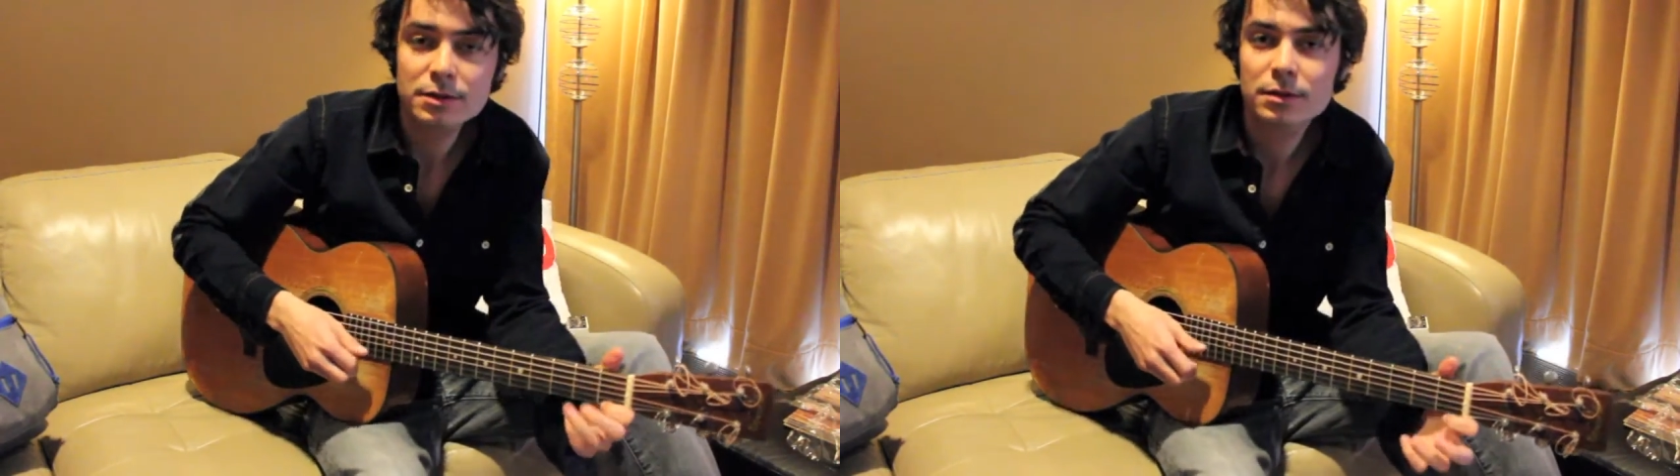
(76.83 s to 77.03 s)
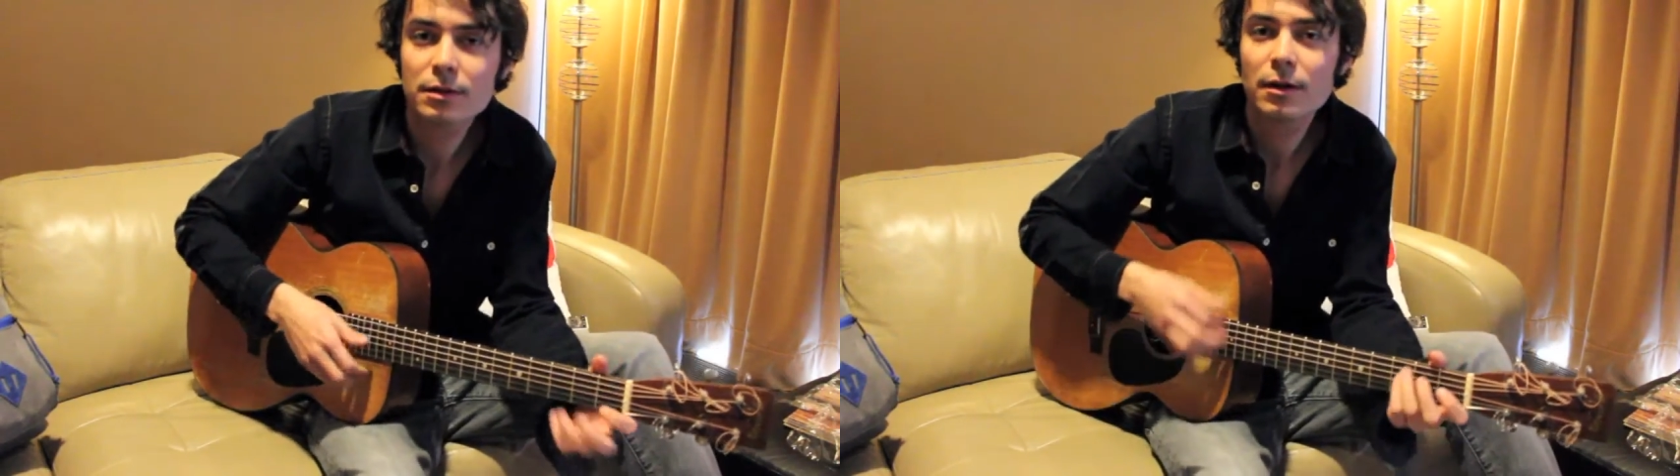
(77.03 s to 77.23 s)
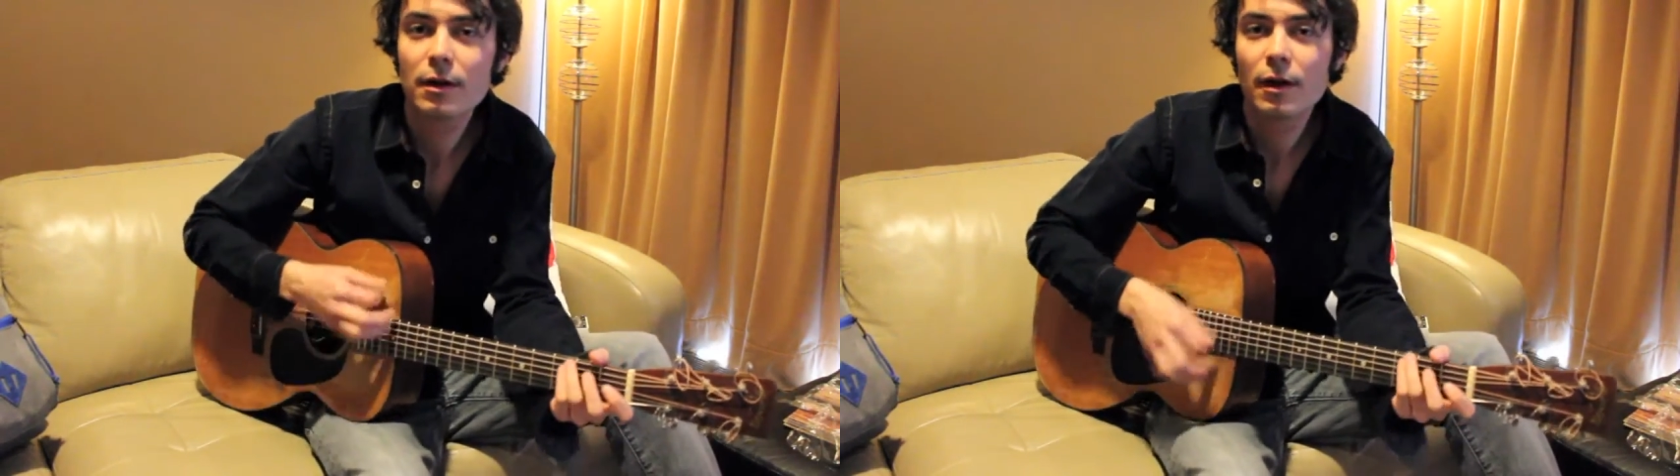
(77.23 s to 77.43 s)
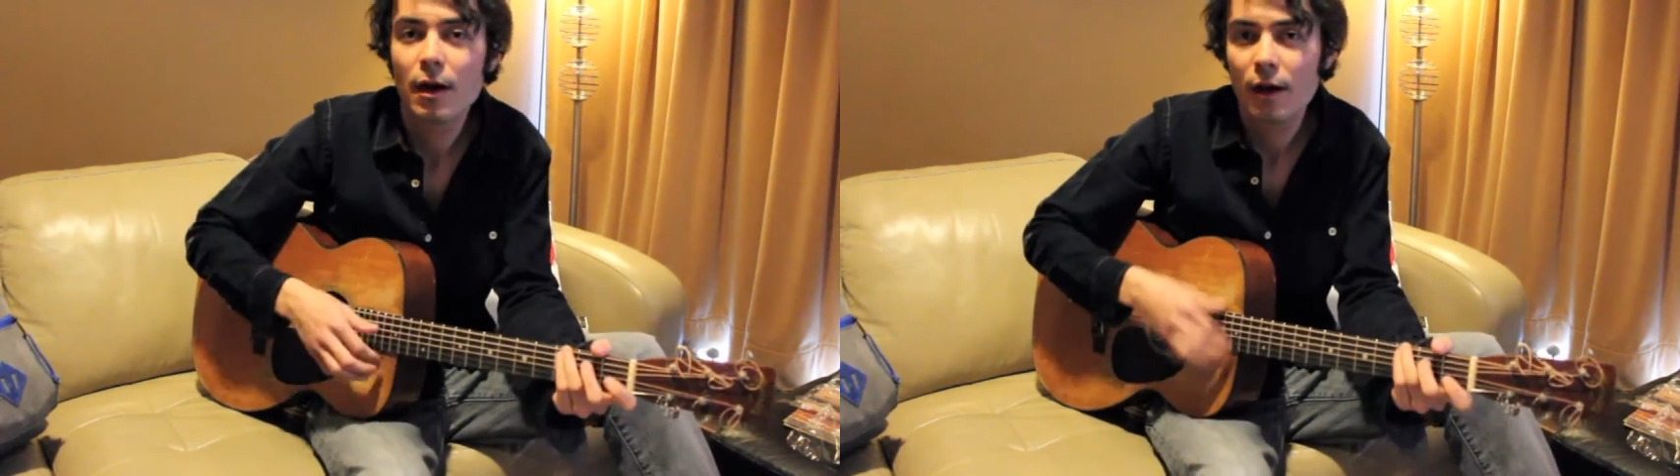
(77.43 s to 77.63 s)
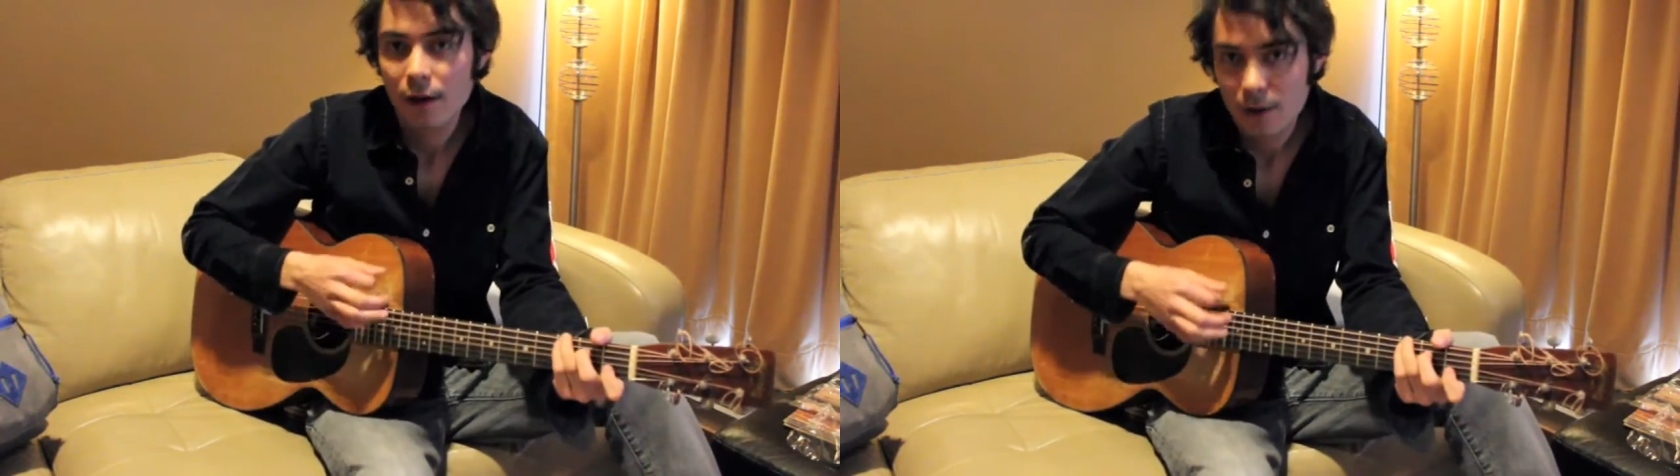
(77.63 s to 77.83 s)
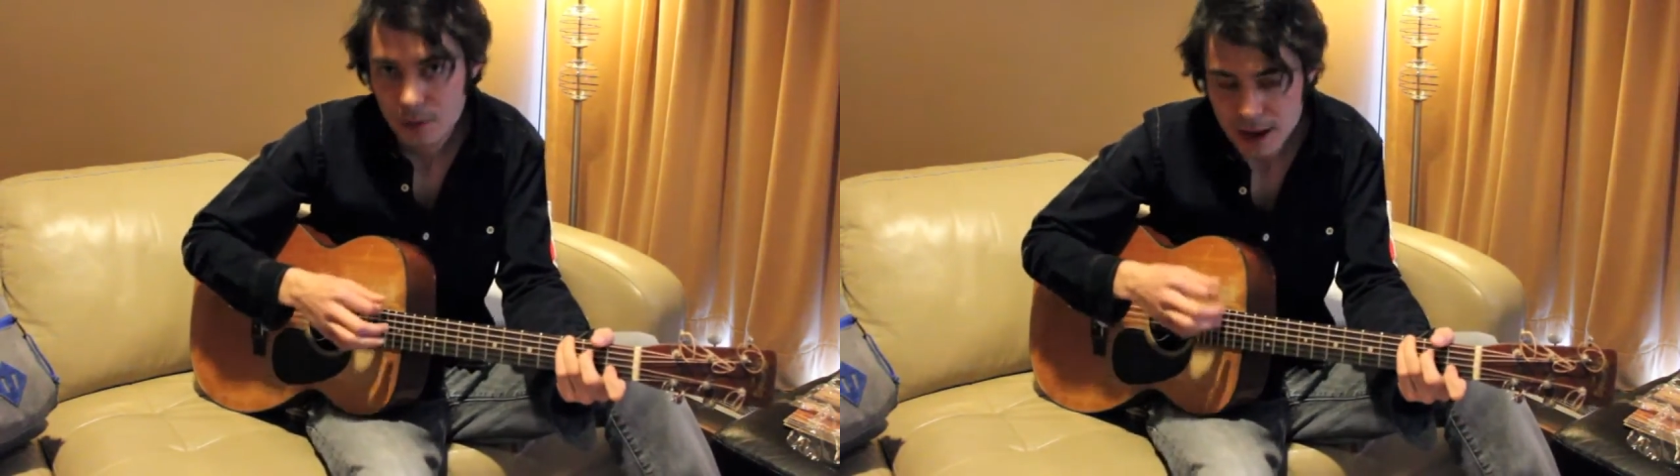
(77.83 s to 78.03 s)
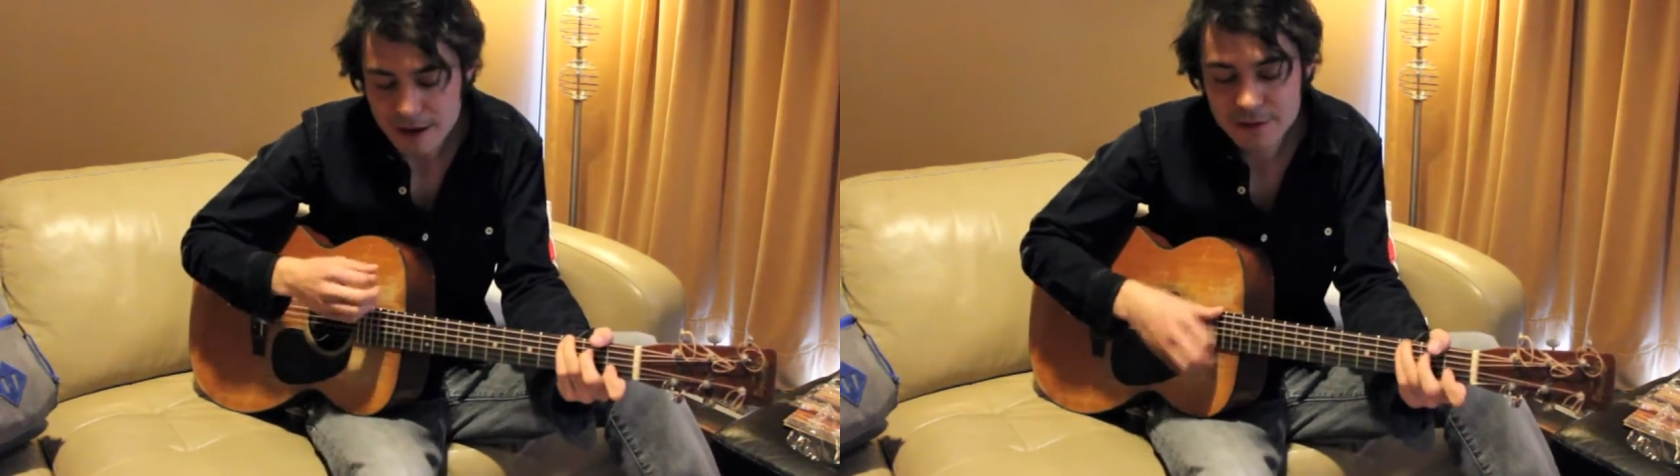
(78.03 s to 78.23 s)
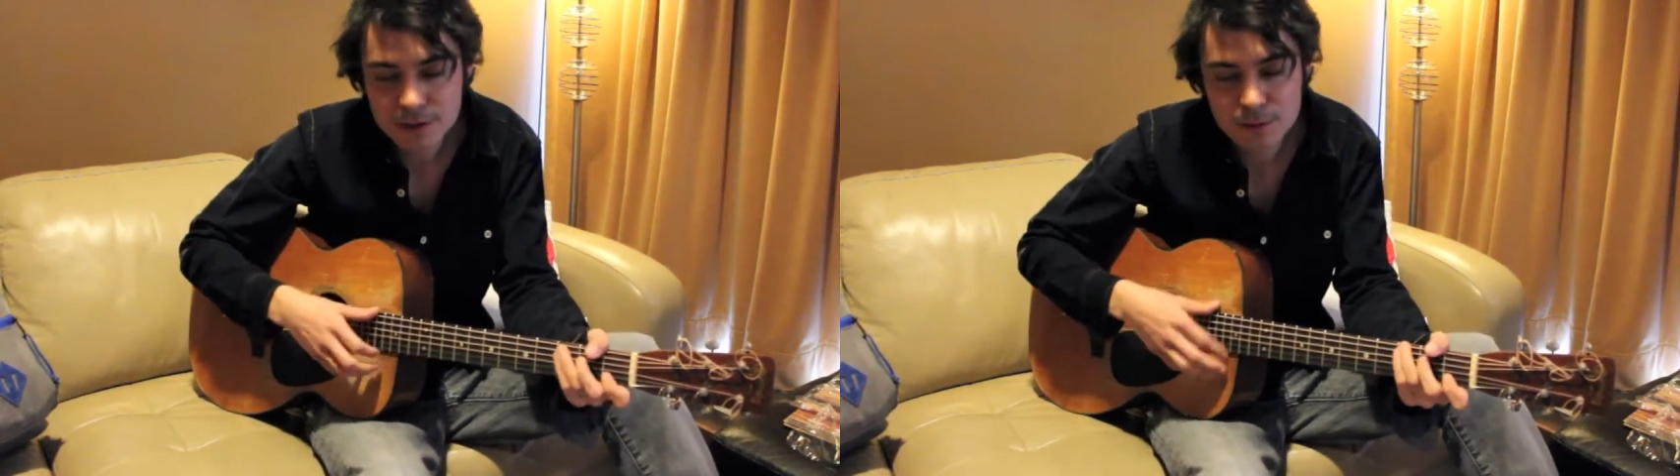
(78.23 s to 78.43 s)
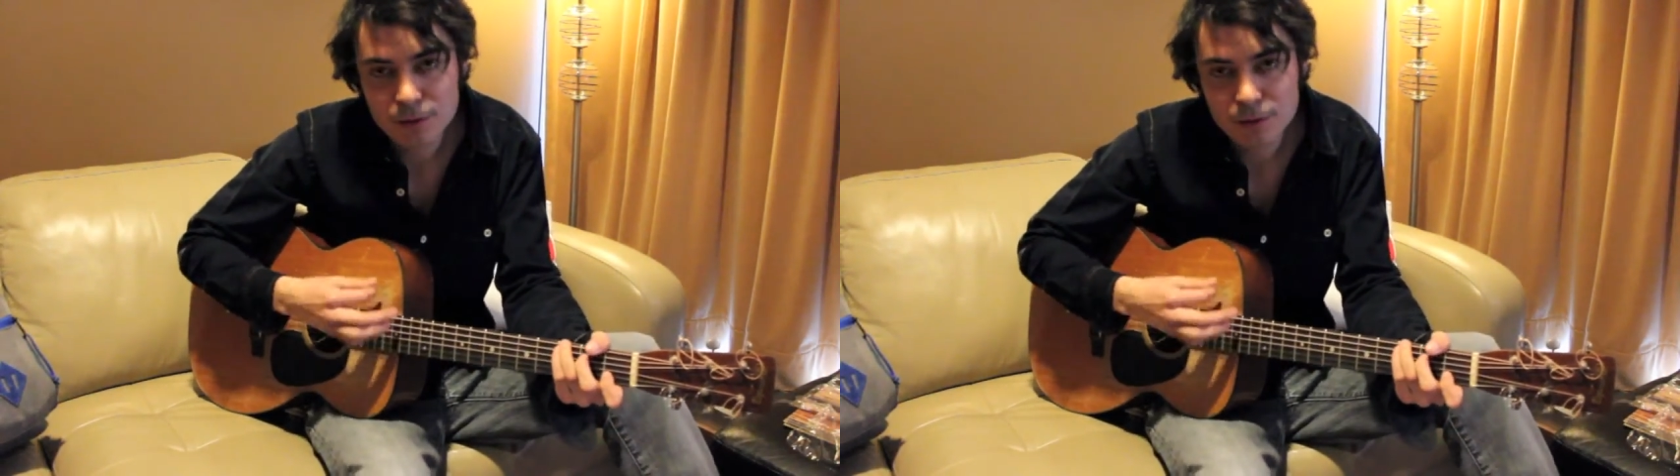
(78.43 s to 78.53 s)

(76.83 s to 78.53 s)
we'll have this